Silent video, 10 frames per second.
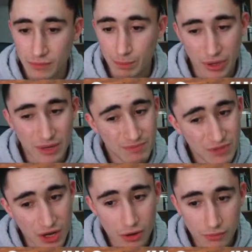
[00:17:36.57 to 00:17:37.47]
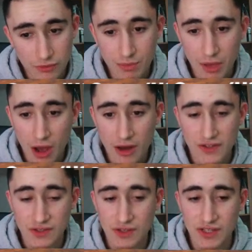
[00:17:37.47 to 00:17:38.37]
But, you know, to be honest,
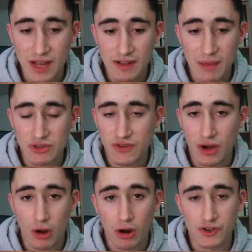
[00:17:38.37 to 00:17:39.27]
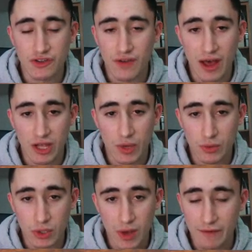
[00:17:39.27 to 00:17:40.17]
this endgame is very hard to evaluate when
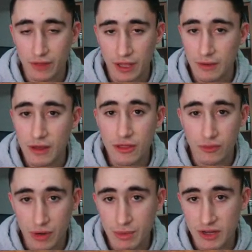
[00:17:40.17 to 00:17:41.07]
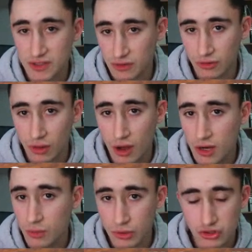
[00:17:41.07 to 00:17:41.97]
you have like 3 minutes on the clock,
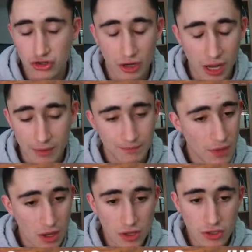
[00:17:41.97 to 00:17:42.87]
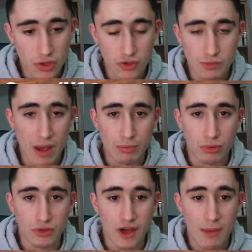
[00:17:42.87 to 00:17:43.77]
which, again, shows my poor
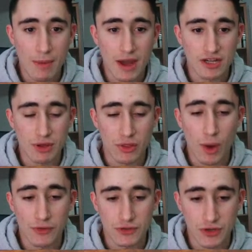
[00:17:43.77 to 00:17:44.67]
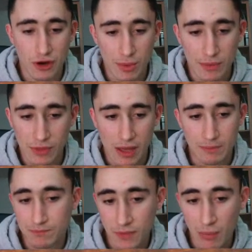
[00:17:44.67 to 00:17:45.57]
time management throughout this tournament, that
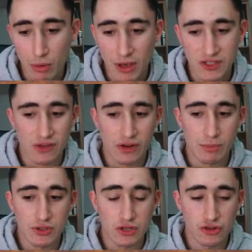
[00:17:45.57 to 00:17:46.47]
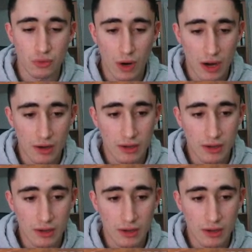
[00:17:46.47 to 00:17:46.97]
I put myself in a position where